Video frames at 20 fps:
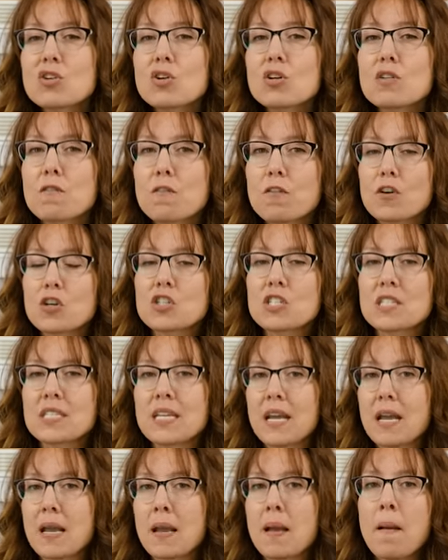her first
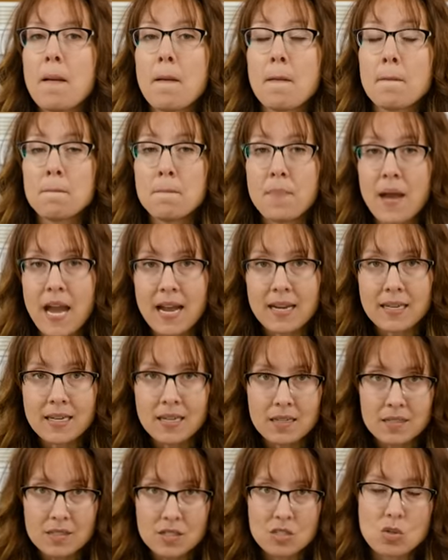day back
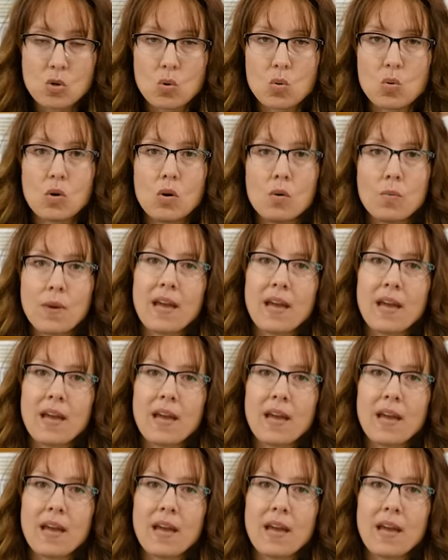at school.